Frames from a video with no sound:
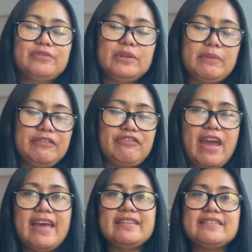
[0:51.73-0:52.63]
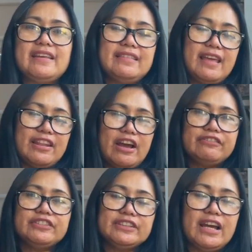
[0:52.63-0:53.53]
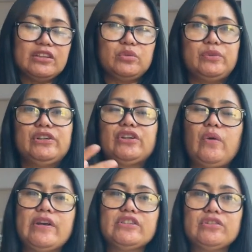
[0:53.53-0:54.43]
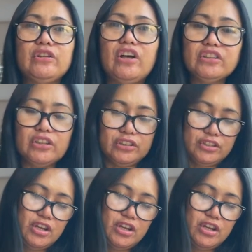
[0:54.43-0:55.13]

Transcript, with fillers: with my friends and then after that we're going to London.